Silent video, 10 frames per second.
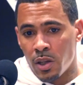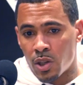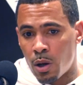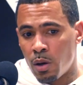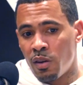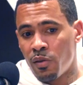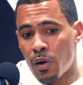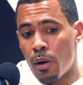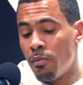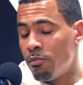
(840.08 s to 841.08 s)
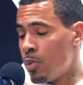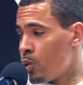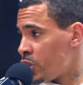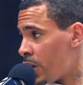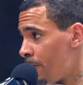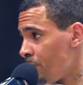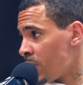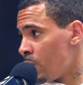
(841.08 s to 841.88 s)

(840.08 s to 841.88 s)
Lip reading: is a load of bullshit.